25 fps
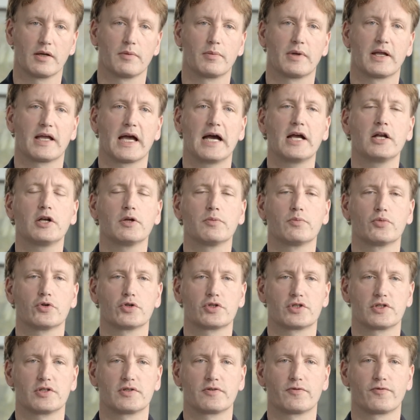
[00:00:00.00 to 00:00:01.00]
guiding
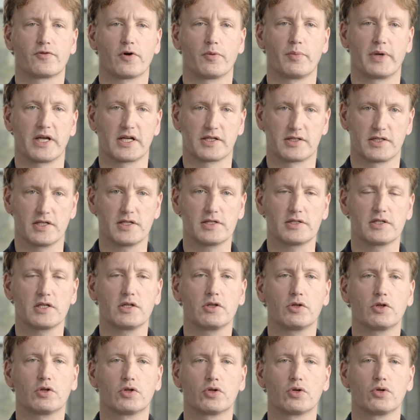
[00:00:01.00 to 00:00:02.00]
bushes from
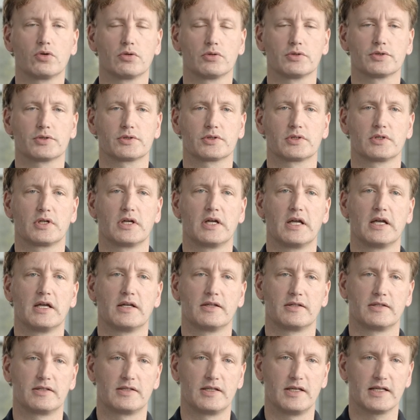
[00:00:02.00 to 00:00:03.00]
existing tools,
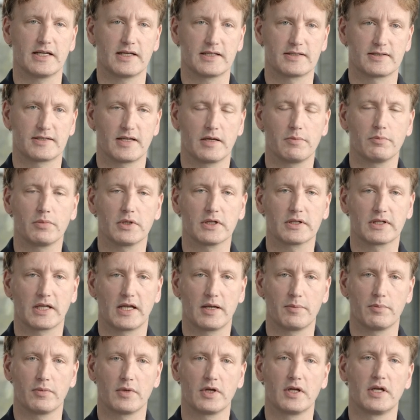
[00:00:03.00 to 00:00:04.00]
deassemble
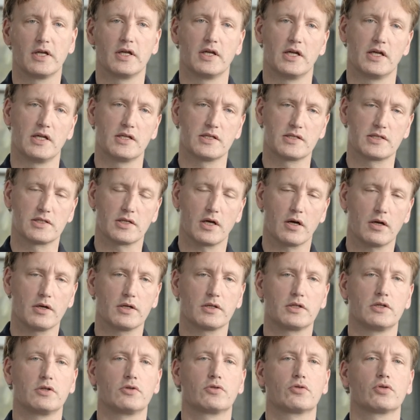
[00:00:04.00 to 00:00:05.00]
them, install
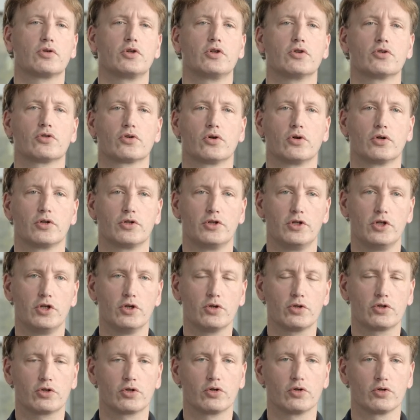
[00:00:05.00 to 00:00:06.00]
it into your new
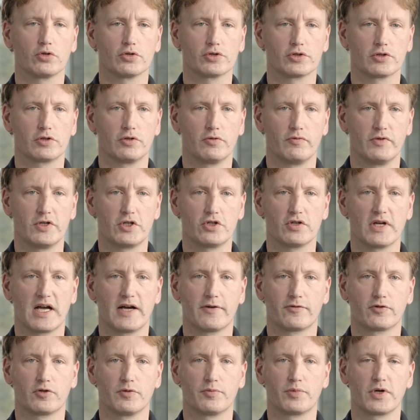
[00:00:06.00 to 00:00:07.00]
tools, which you
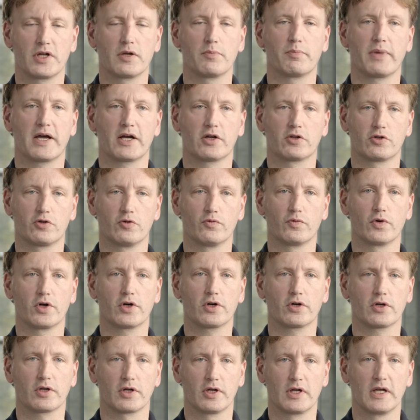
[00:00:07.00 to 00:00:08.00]
have to bring back to
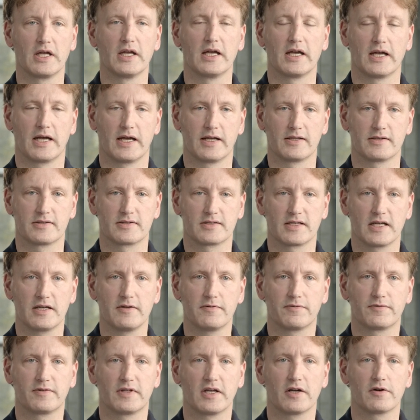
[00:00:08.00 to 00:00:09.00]
work, and
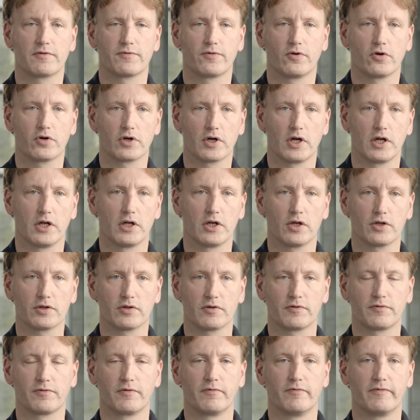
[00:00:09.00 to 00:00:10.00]
save therefore a lot
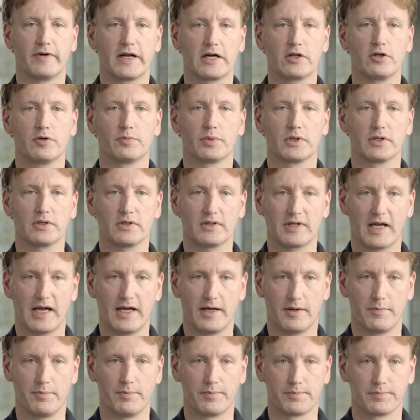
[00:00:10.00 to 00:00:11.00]
of valuable
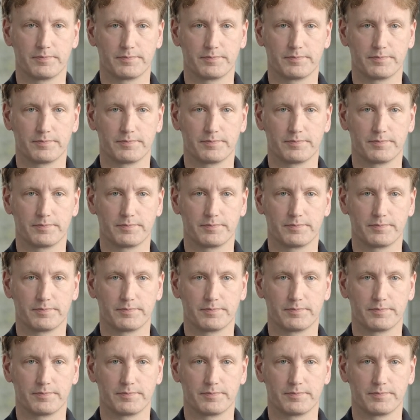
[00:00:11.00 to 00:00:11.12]
time.